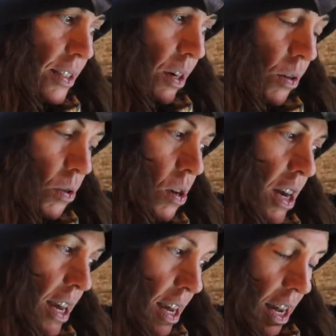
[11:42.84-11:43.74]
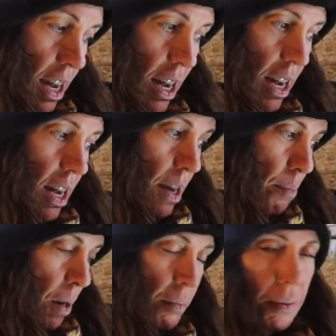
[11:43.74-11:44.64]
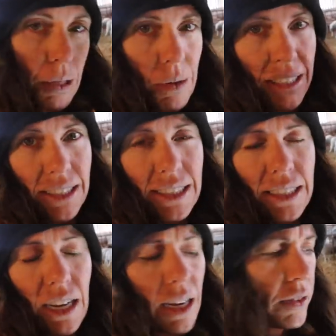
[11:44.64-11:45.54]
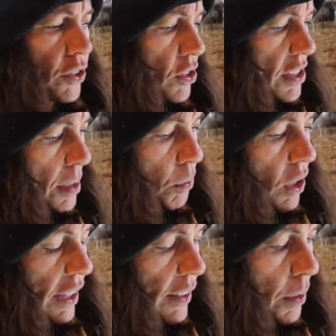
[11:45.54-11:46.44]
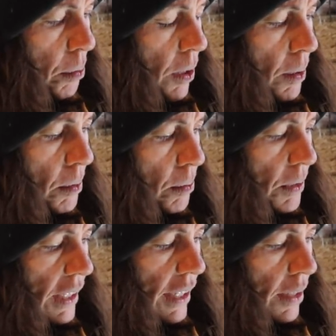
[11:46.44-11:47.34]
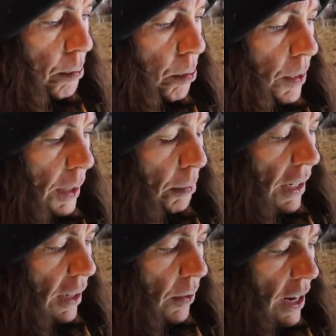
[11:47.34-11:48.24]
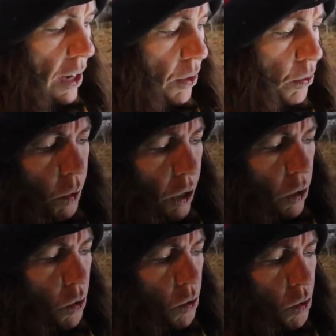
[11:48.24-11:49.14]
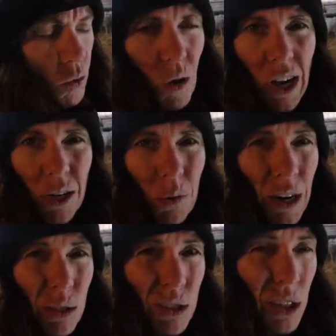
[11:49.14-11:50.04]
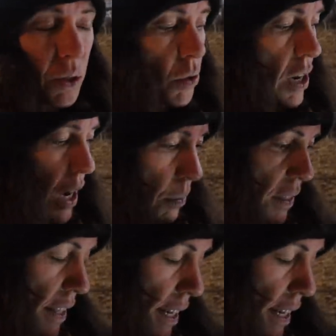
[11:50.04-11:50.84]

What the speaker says: So probably Thursday morning, they'll probably bring me around 101 or 102, I would